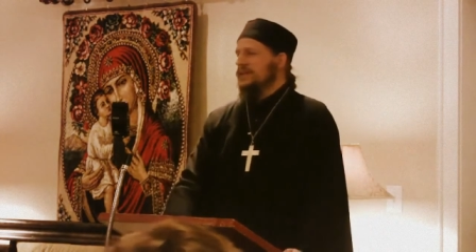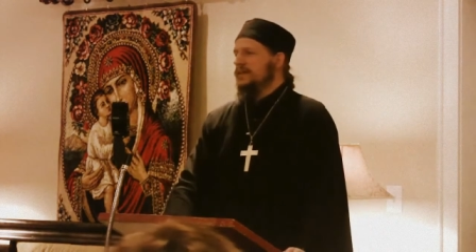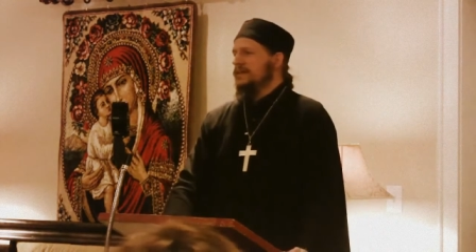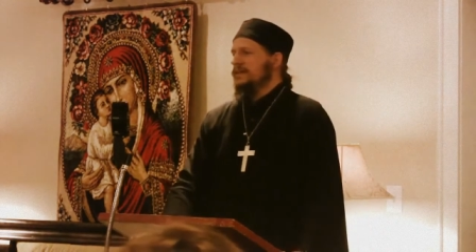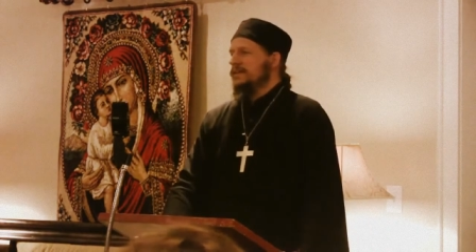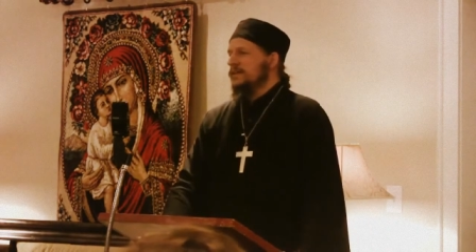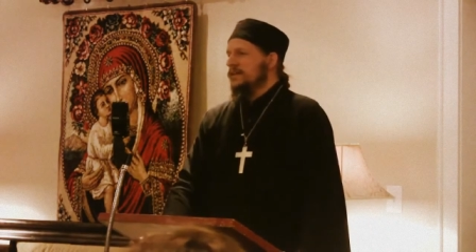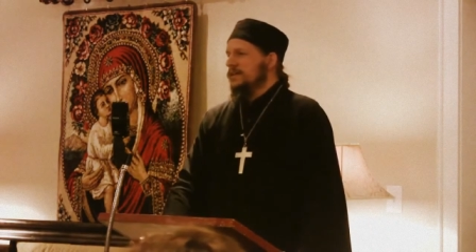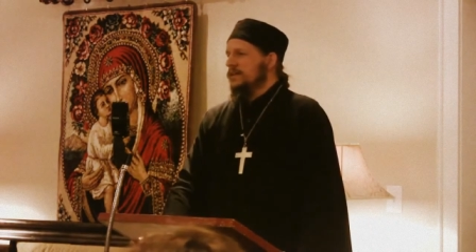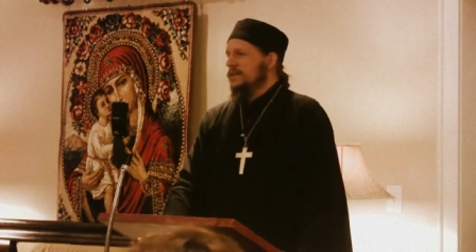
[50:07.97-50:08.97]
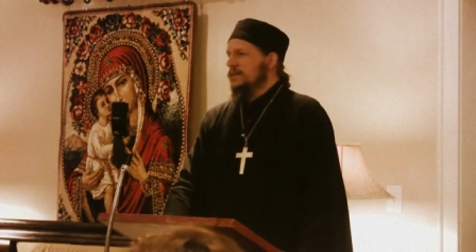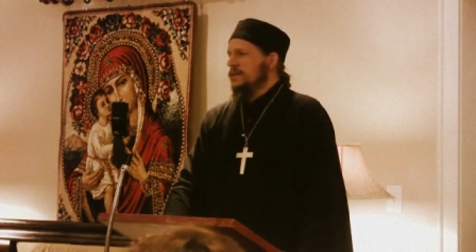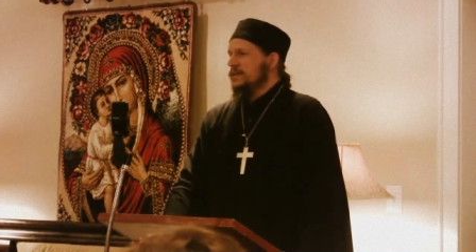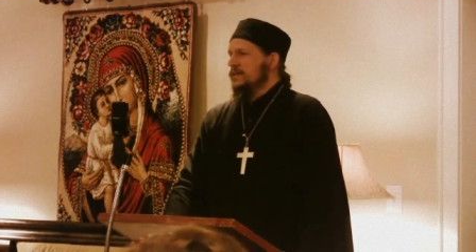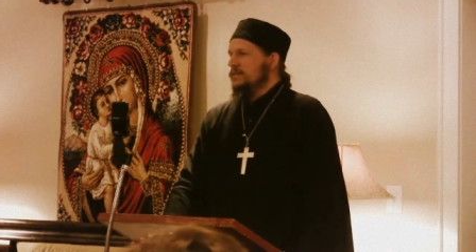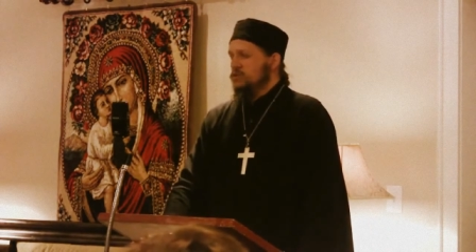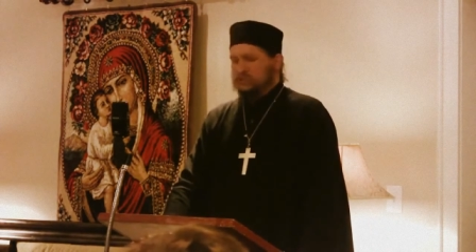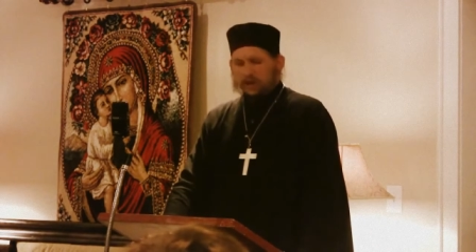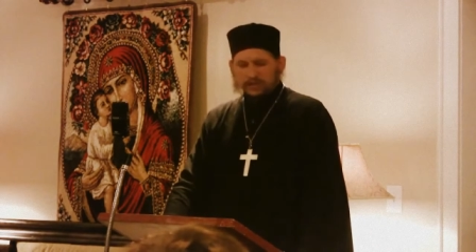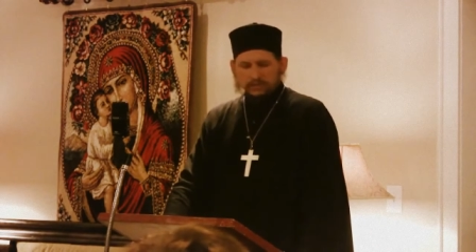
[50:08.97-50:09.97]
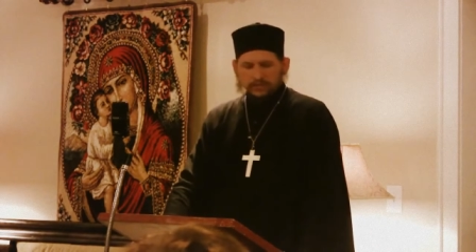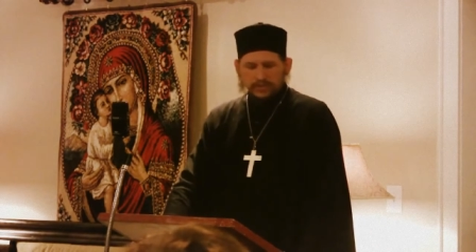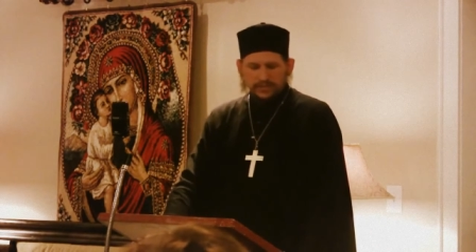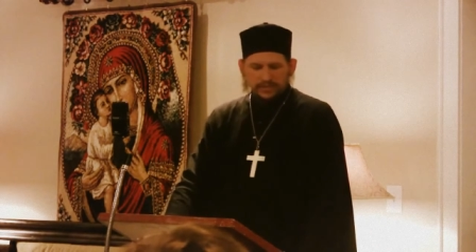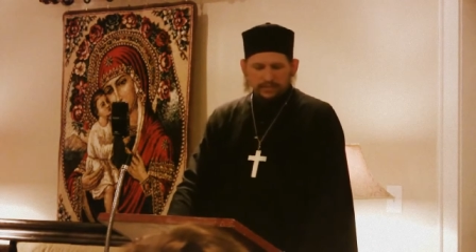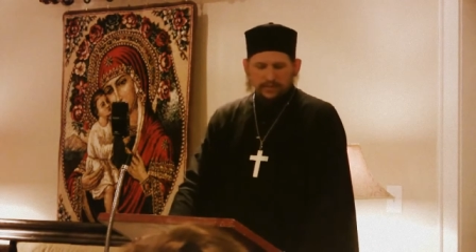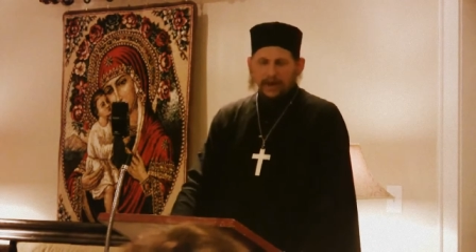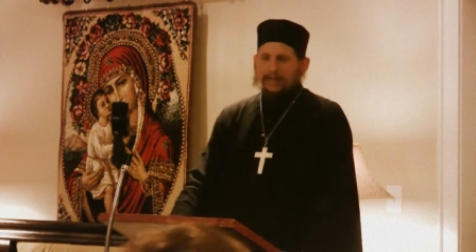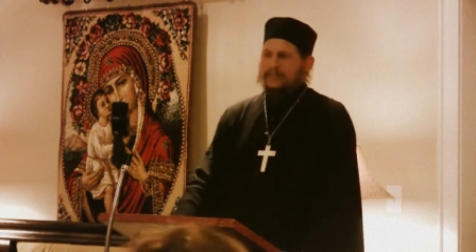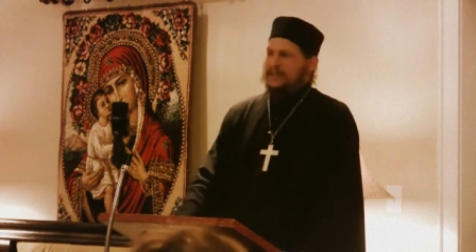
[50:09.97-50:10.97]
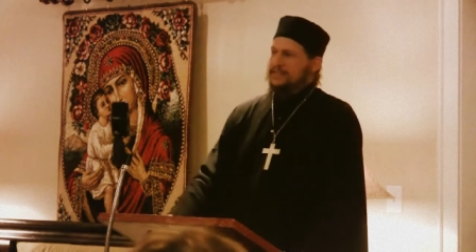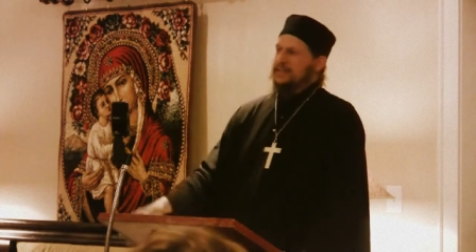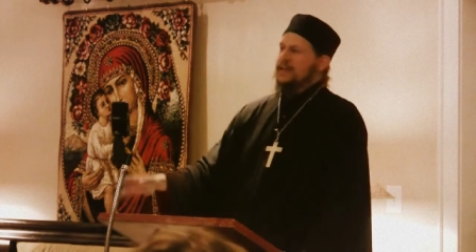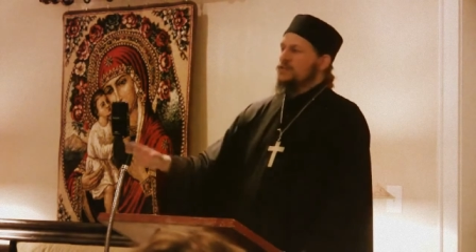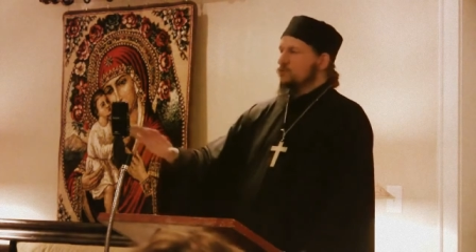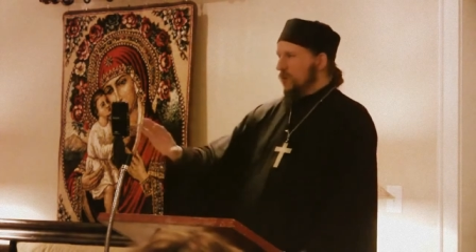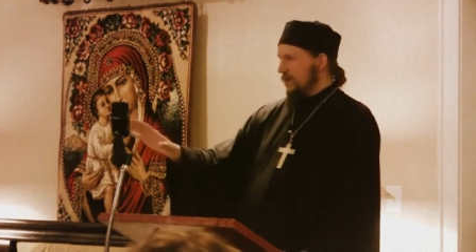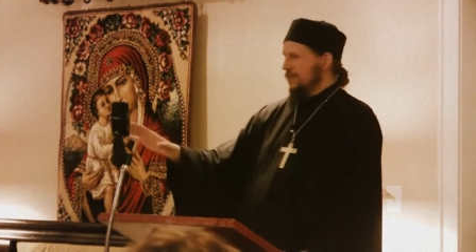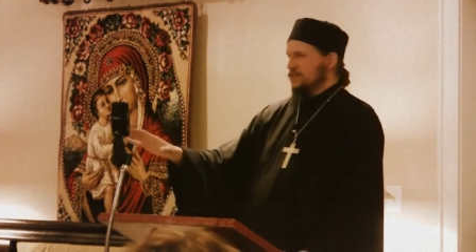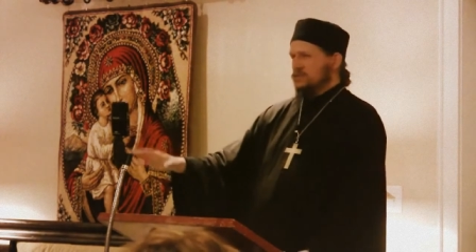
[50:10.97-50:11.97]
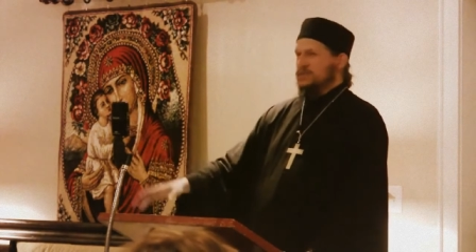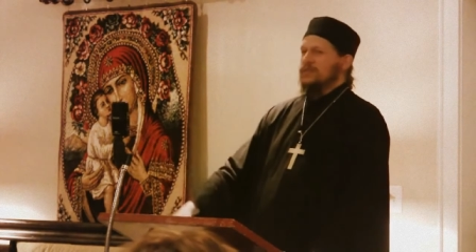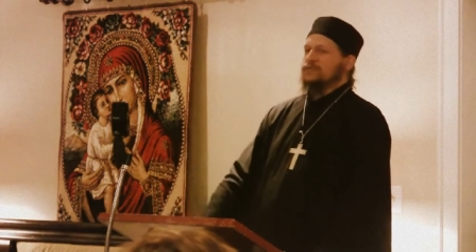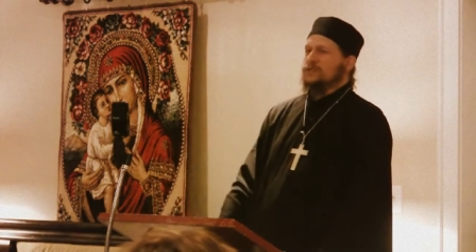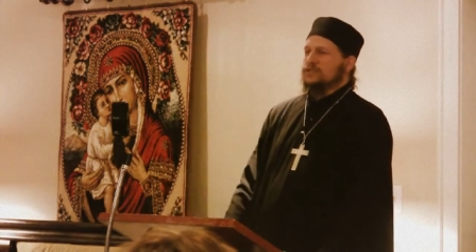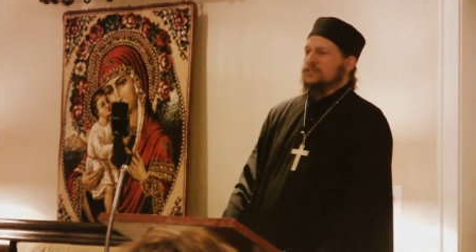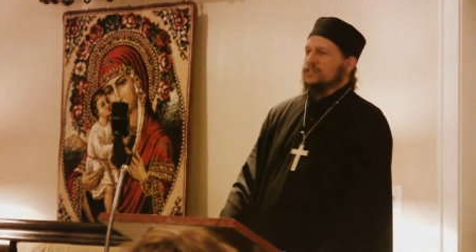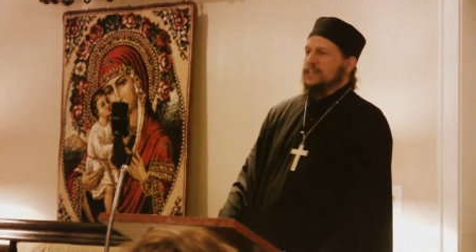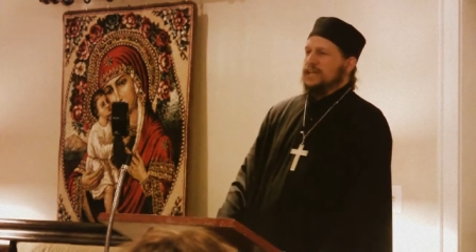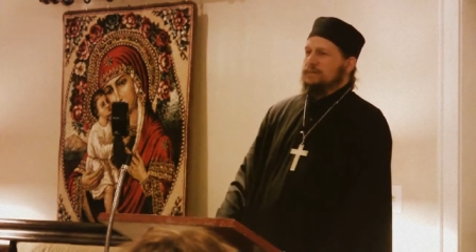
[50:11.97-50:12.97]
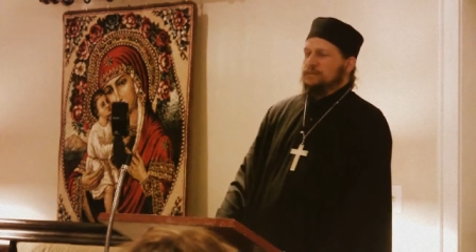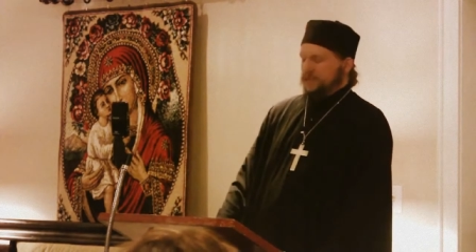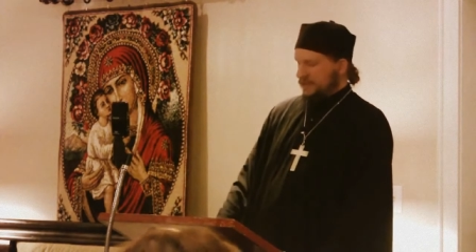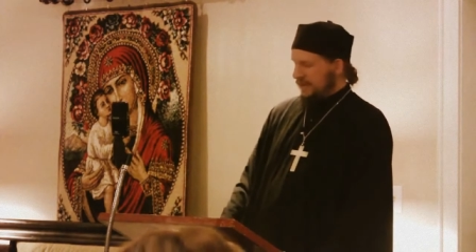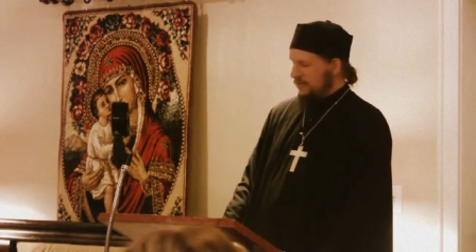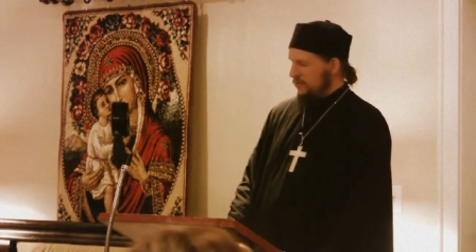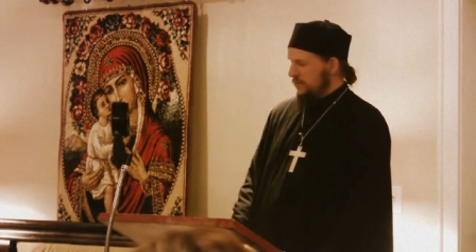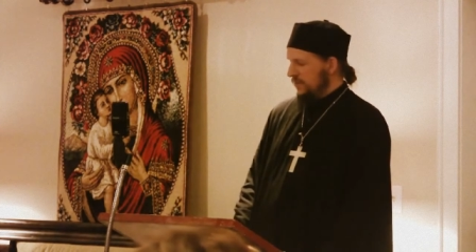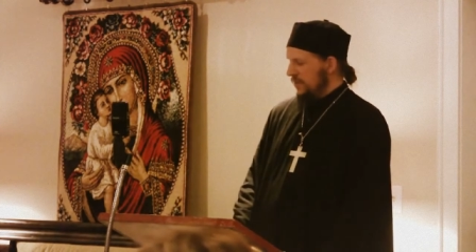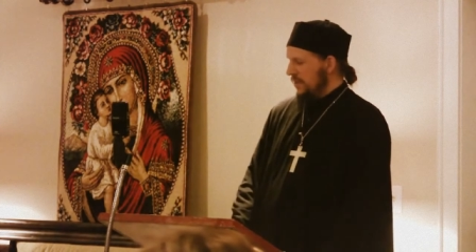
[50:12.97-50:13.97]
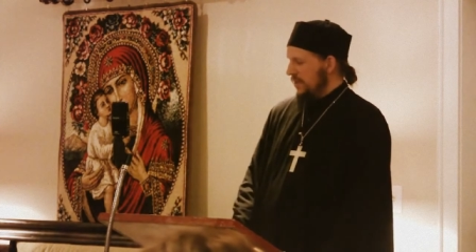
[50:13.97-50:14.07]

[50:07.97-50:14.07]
postcards from Greece? Postcards from Greece is the podcast that I rarely do, unfortunately. A lot of people get angry at me,